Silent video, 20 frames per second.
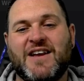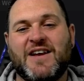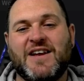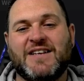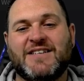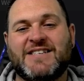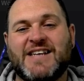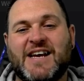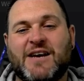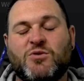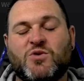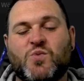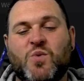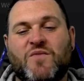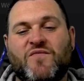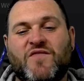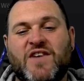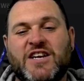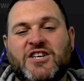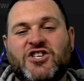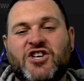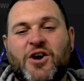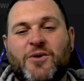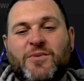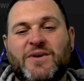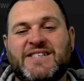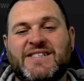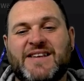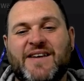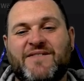tackles won ratio
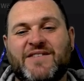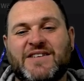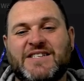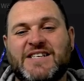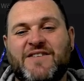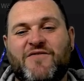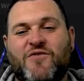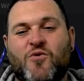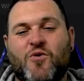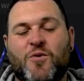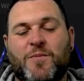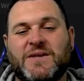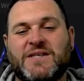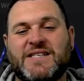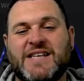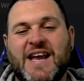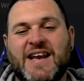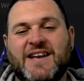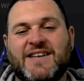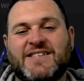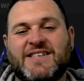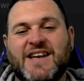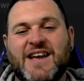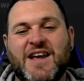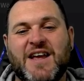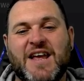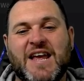is 74%,